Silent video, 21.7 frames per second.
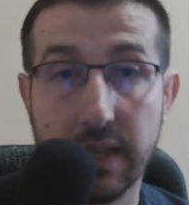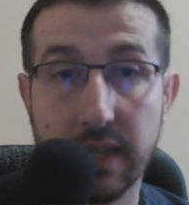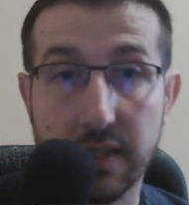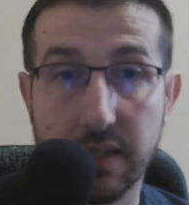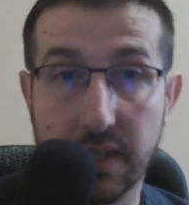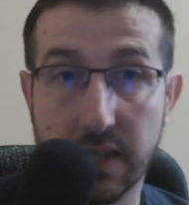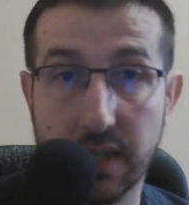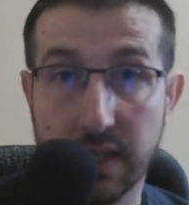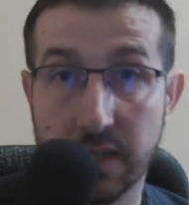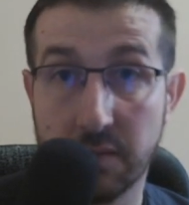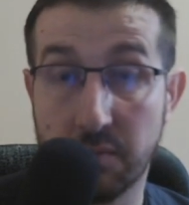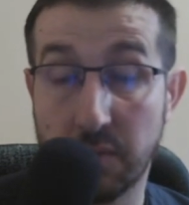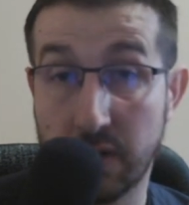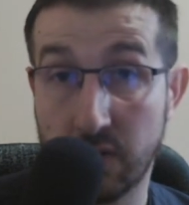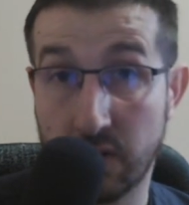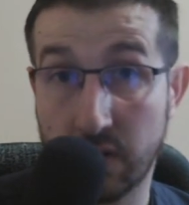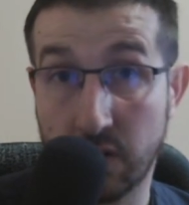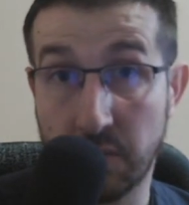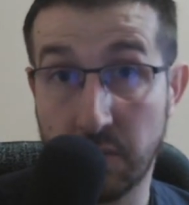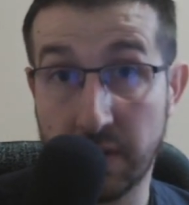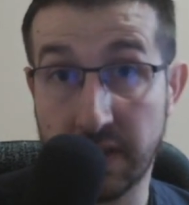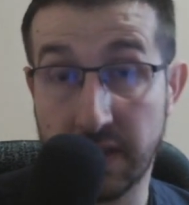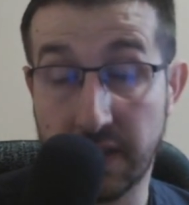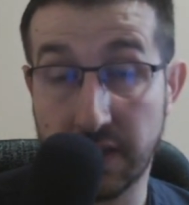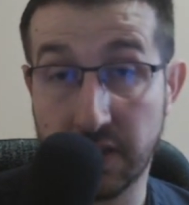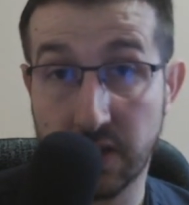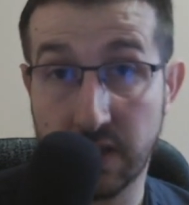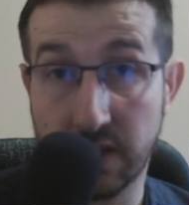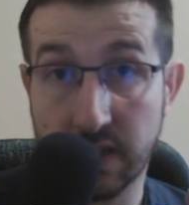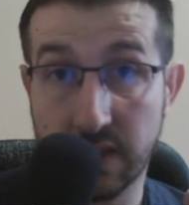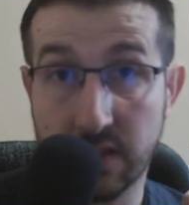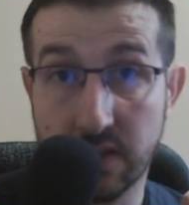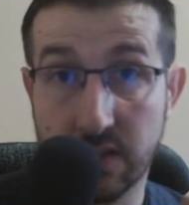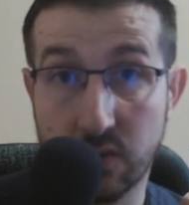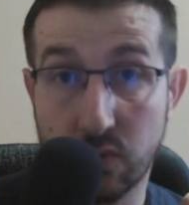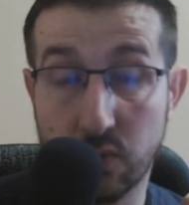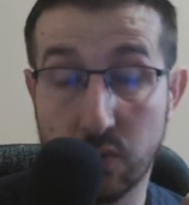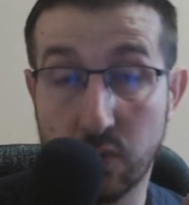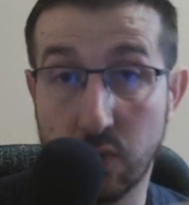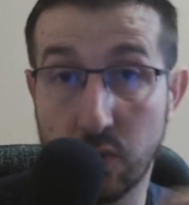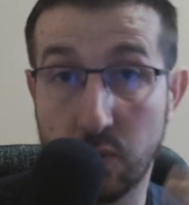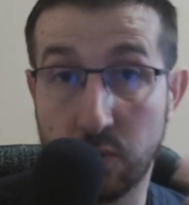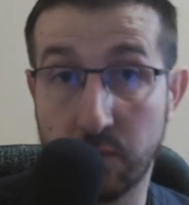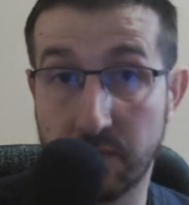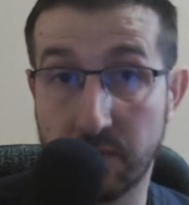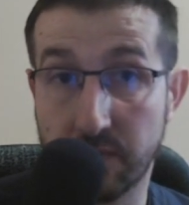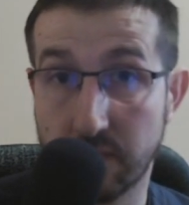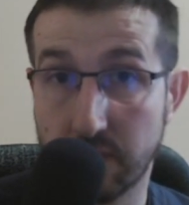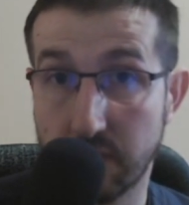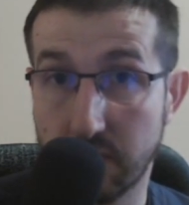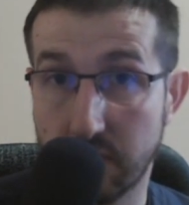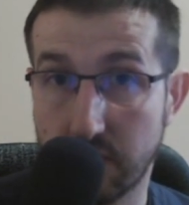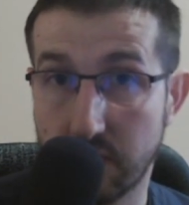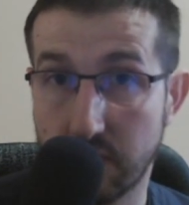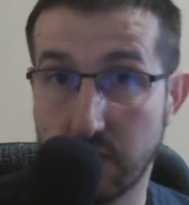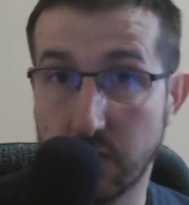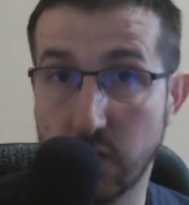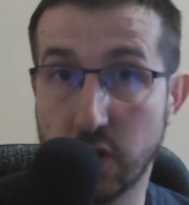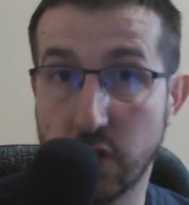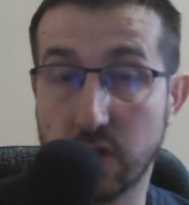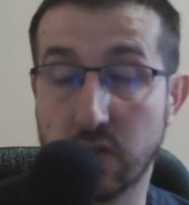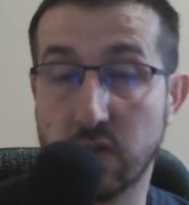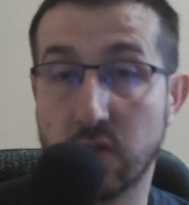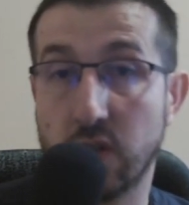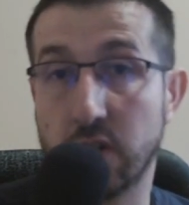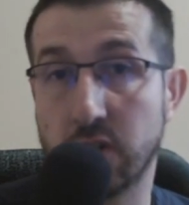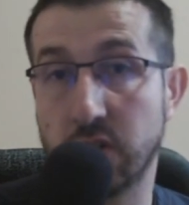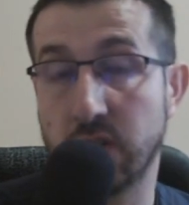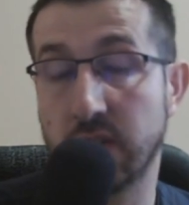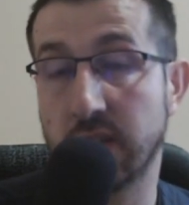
then my recommendation is to just dodge the